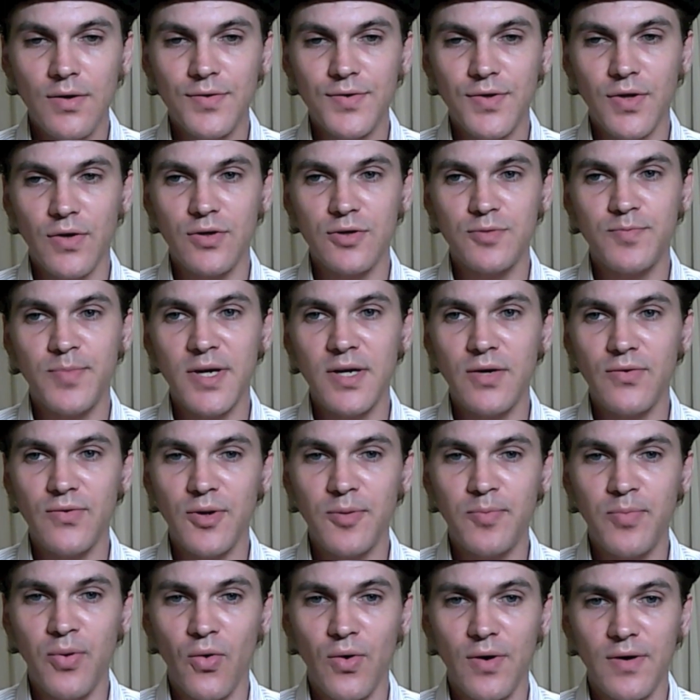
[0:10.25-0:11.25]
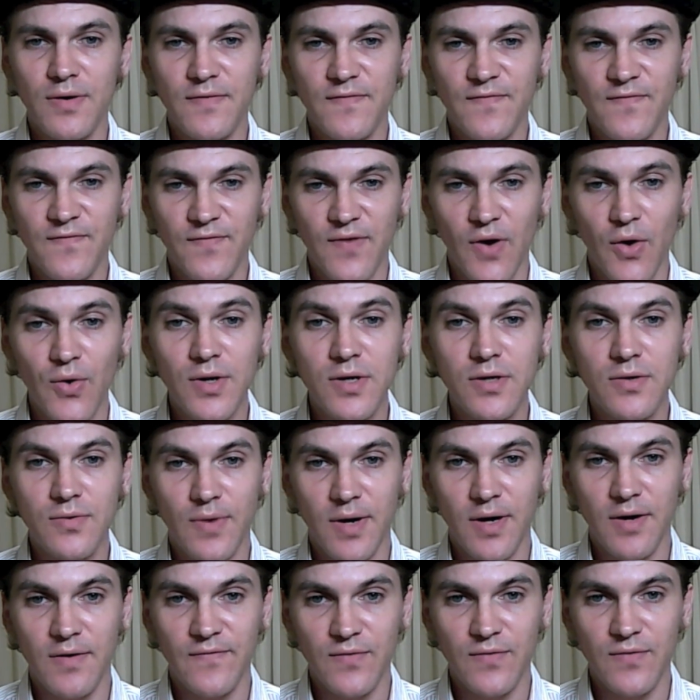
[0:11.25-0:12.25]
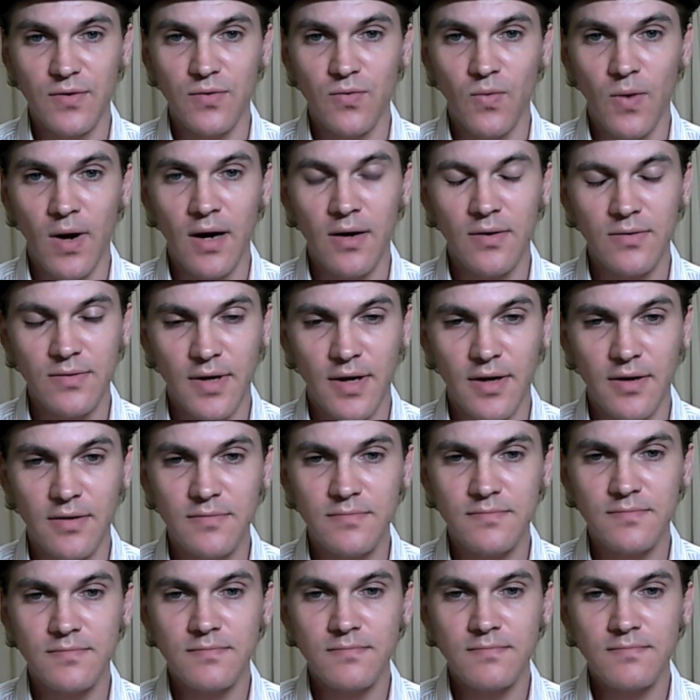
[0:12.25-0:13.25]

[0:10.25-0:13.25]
There's been a report floating around for a while now